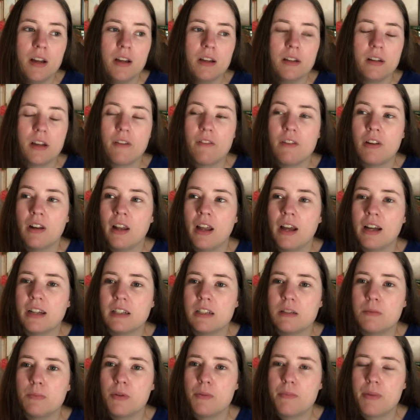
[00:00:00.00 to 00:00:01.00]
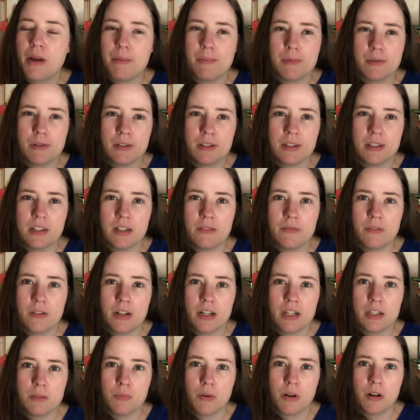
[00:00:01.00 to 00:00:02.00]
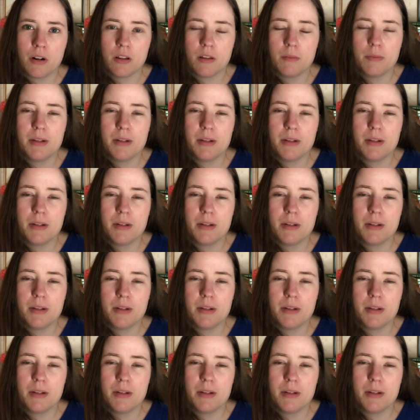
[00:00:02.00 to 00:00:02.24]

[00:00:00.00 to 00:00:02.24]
Devin likes to put peppers and stuff on his part of